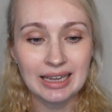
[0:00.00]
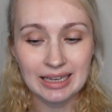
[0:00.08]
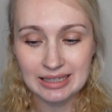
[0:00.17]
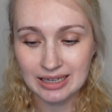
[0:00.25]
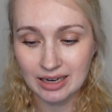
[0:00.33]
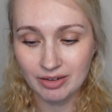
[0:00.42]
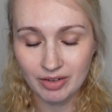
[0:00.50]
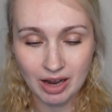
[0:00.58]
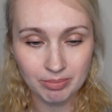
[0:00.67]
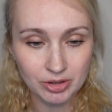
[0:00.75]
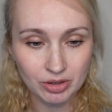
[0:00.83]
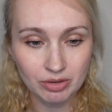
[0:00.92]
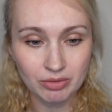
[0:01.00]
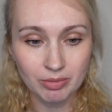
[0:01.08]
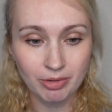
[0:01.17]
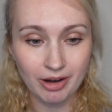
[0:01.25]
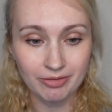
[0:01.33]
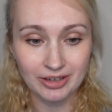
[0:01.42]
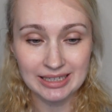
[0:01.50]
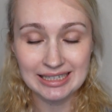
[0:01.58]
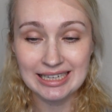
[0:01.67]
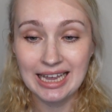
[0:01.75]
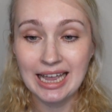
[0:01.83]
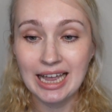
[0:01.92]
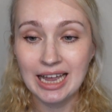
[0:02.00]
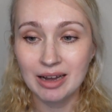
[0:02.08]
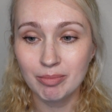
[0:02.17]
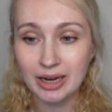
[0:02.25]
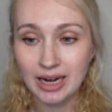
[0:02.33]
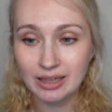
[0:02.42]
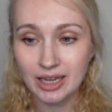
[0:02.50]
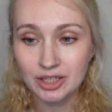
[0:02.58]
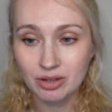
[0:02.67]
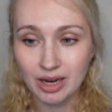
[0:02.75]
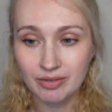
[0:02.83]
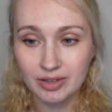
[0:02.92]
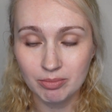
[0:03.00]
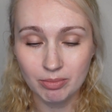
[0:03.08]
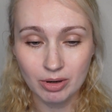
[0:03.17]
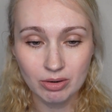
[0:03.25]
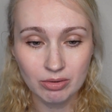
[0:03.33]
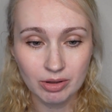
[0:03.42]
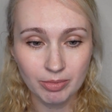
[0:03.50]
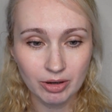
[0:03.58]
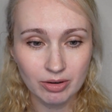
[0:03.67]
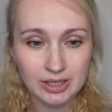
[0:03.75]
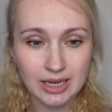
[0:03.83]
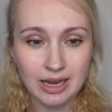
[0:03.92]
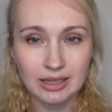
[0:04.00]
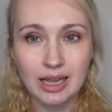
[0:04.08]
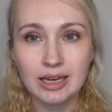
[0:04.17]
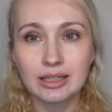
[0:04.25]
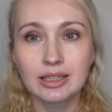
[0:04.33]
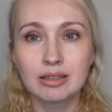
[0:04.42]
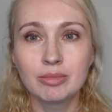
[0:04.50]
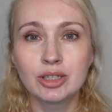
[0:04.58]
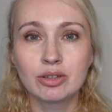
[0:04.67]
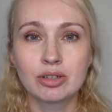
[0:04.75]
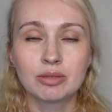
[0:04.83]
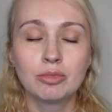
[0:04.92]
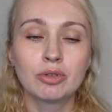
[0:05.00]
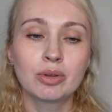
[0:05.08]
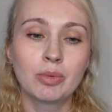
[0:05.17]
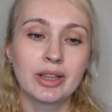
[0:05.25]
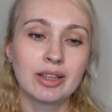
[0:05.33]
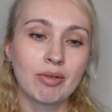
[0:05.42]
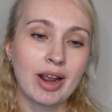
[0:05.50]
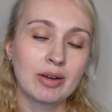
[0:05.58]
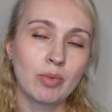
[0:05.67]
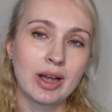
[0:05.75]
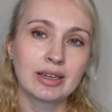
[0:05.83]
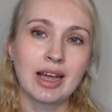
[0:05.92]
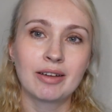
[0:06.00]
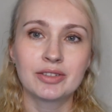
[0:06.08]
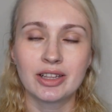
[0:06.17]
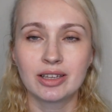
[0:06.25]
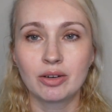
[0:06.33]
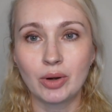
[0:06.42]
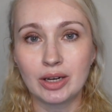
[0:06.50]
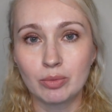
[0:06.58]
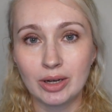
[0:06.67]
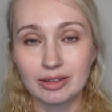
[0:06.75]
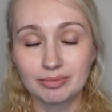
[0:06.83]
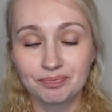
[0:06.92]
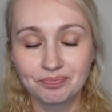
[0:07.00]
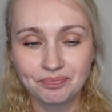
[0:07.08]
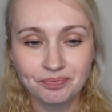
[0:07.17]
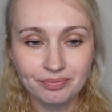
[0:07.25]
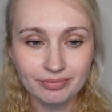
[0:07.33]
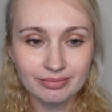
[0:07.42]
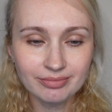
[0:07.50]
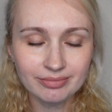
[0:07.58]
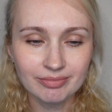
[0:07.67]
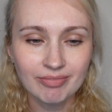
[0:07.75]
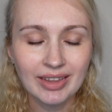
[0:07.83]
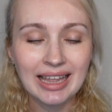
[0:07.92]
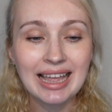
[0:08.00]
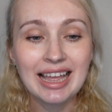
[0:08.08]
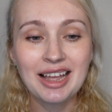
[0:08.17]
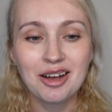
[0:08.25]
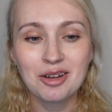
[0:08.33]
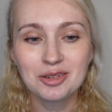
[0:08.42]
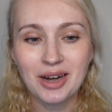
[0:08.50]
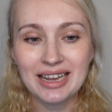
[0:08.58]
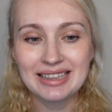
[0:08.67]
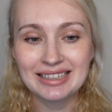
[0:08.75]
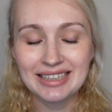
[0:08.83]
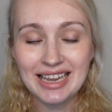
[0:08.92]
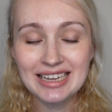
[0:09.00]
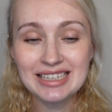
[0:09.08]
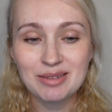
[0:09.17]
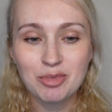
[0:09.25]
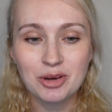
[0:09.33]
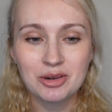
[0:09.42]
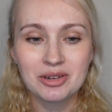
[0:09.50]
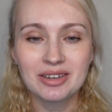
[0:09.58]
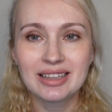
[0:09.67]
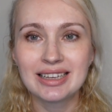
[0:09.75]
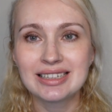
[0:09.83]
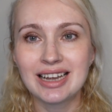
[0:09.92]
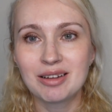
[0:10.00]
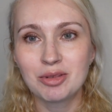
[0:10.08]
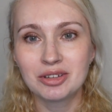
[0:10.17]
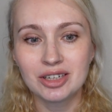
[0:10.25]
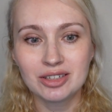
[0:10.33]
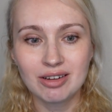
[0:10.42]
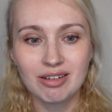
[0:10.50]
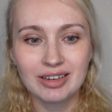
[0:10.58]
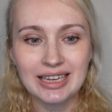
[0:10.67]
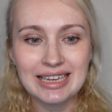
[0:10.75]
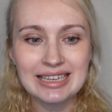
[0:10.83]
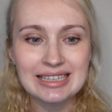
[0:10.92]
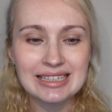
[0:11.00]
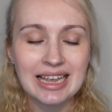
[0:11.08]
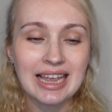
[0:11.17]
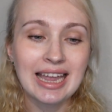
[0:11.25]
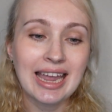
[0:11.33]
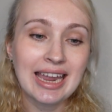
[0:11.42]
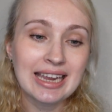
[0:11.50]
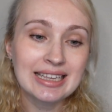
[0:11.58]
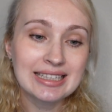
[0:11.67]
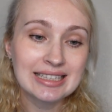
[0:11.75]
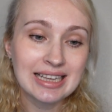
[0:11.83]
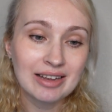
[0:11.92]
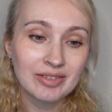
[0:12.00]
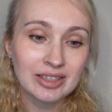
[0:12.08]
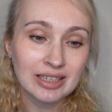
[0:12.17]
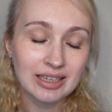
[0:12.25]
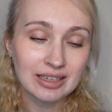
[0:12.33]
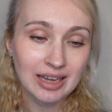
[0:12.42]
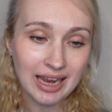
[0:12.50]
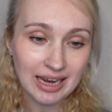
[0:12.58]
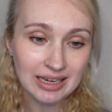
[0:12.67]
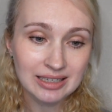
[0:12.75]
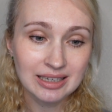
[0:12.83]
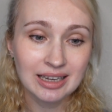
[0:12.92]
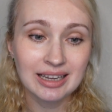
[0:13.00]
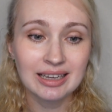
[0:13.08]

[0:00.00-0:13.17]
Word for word: It's kind of up to you the preference. But I like to have them both because I like a little bit to smooth with the red one after the green one. All right, the next burr that I'm gonna talk is 878